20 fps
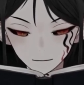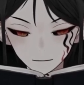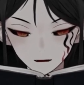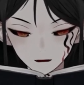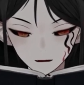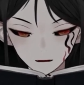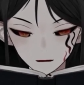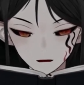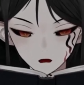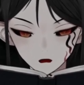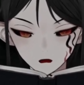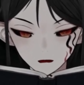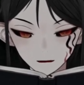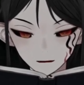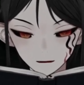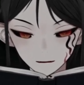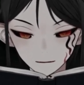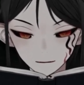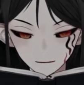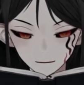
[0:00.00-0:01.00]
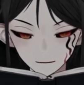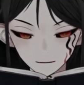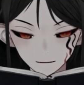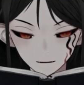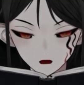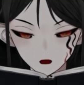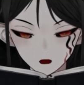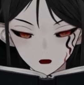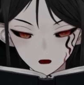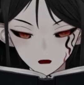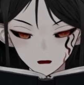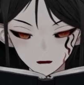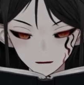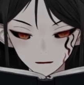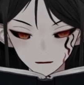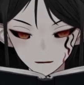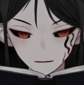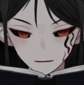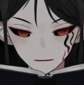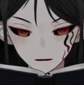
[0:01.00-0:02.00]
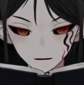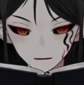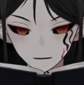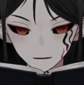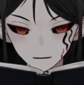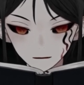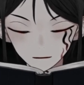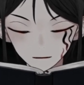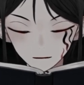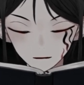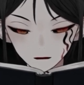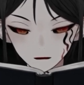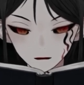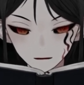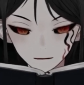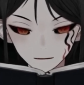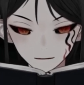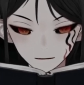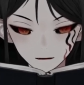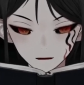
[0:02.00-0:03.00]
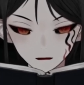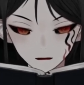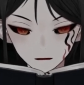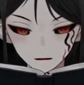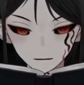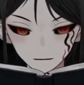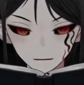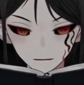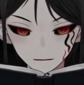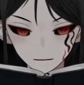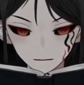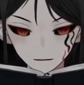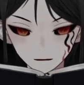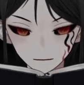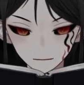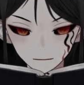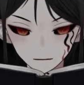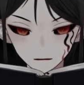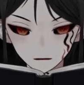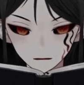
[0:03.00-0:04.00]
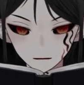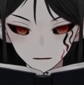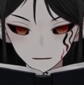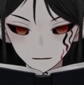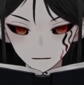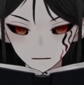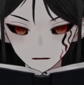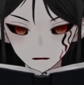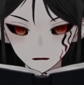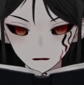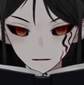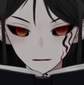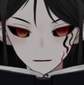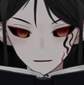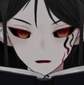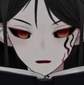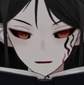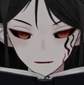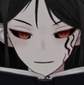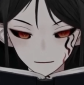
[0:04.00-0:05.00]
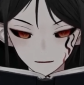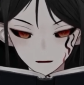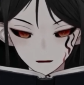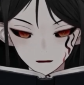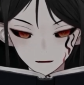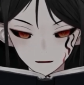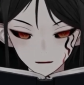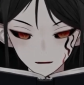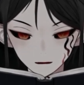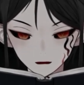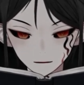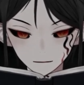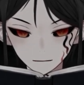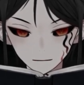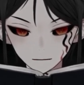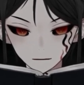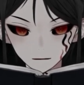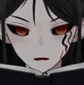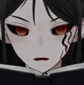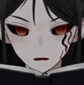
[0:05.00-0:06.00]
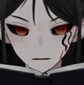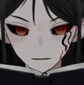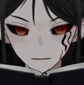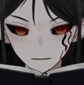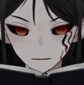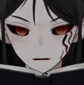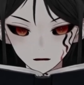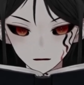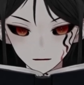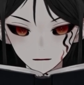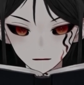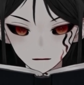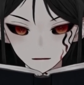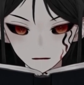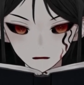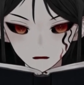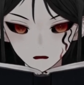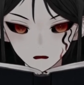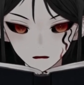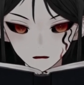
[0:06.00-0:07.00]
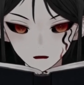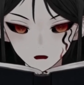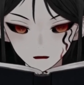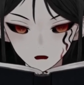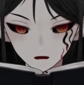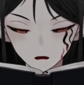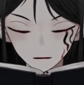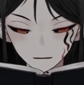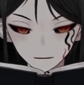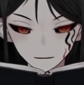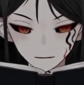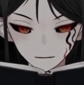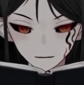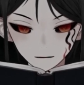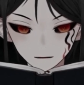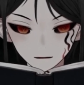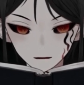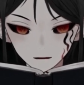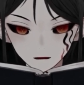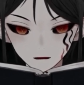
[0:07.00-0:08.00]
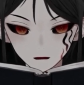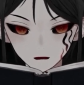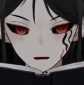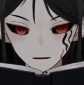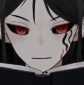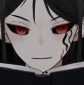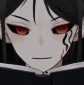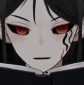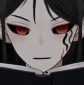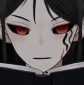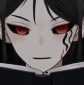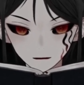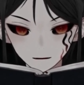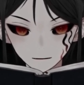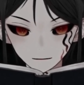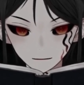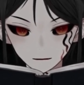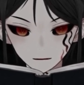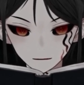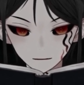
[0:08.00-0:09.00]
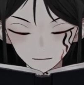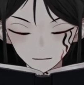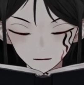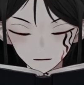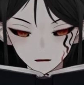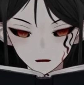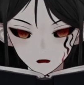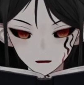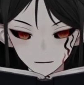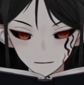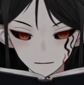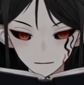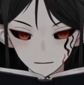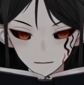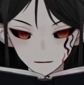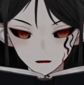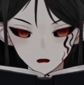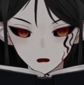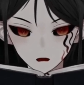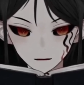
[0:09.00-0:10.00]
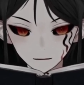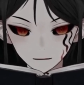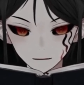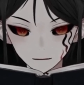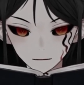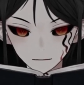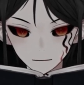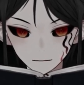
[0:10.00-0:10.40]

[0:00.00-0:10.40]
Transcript: that party this time. I sat on the fluffy orange rug I had taken after Mom was going to throw it out and felt my teeth trying to chatter.